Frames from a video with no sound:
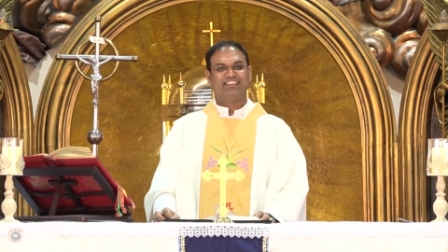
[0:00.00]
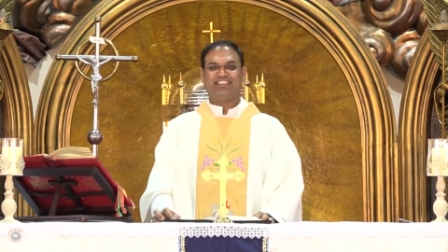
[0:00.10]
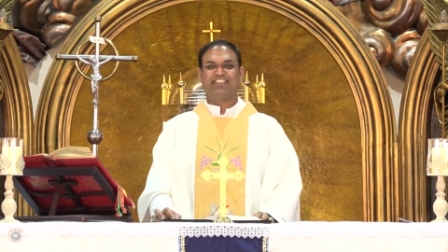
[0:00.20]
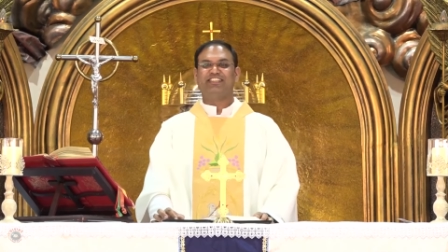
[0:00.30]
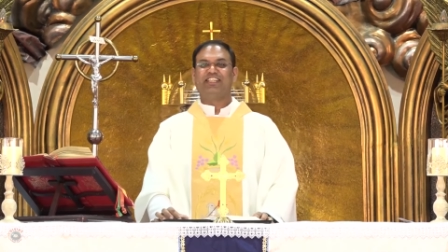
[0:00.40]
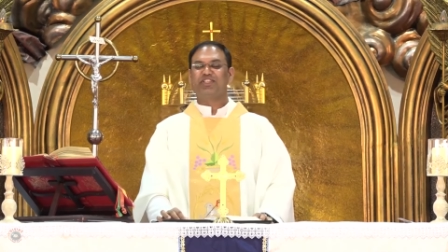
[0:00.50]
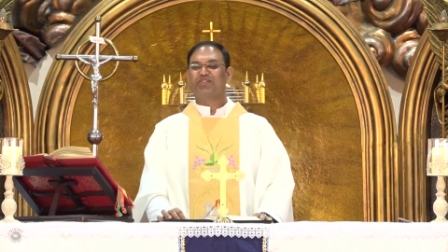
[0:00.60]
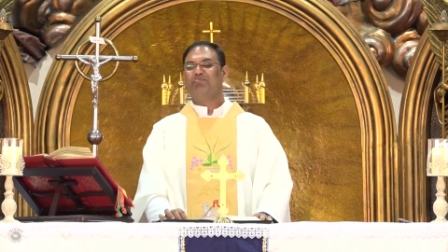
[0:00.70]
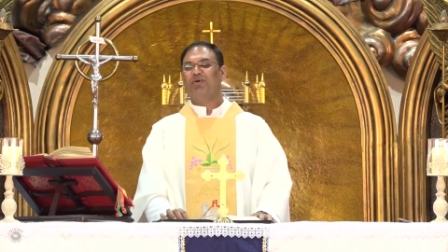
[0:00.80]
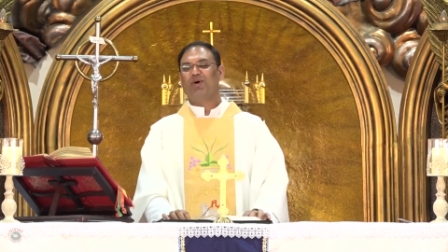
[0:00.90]
there
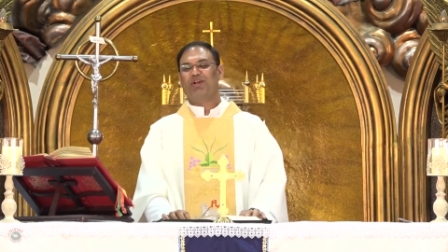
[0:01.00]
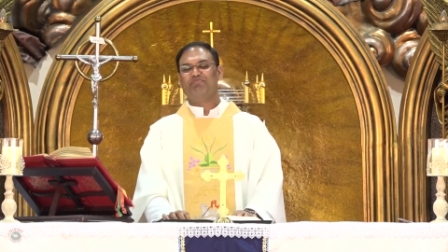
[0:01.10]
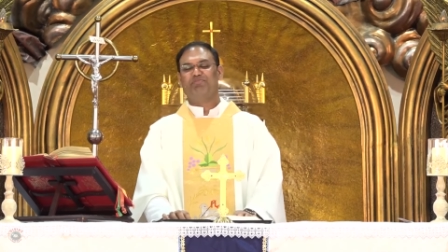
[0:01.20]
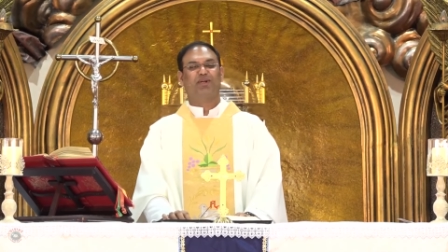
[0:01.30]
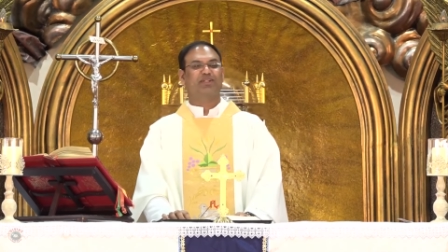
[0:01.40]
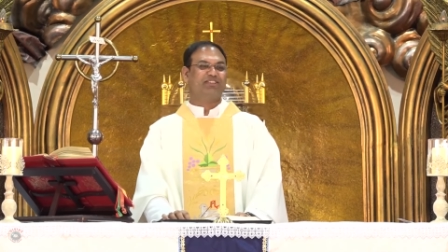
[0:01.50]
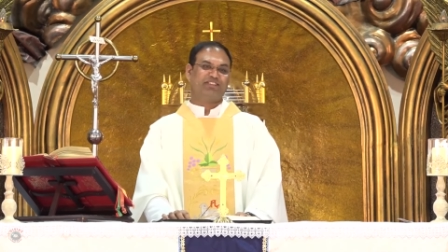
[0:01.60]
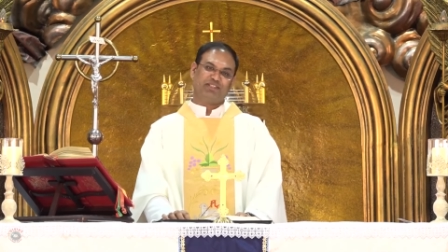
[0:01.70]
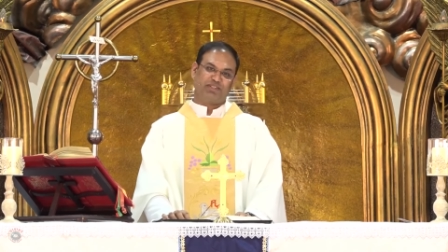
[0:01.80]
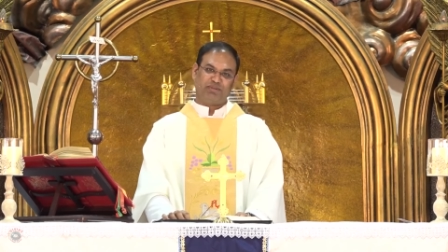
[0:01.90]
is more
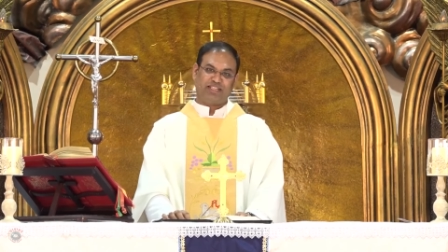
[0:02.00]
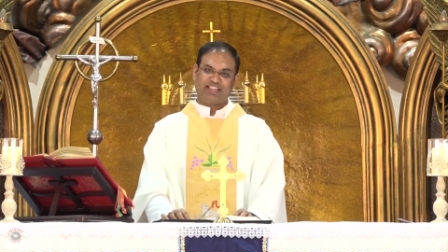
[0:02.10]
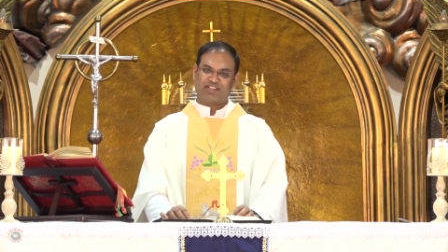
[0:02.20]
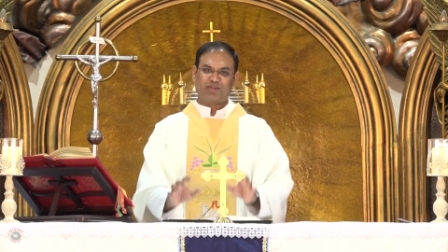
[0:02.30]
important thing to be done.